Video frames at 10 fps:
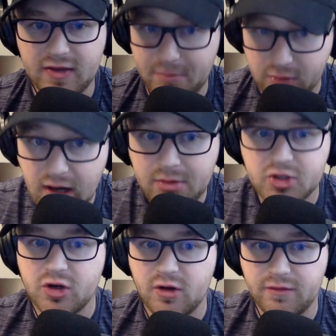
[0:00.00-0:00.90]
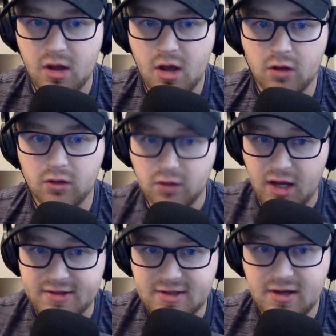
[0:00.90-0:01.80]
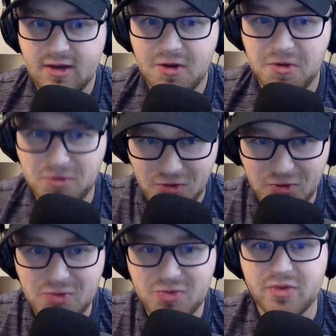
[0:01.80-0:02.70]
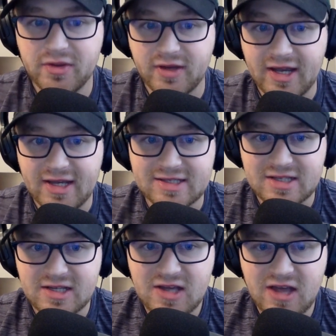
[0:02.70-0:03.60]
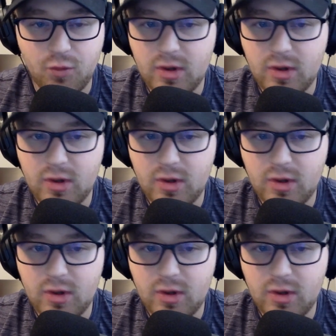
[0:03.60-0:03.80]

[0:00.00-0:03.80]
They probably should have lost to the Titans if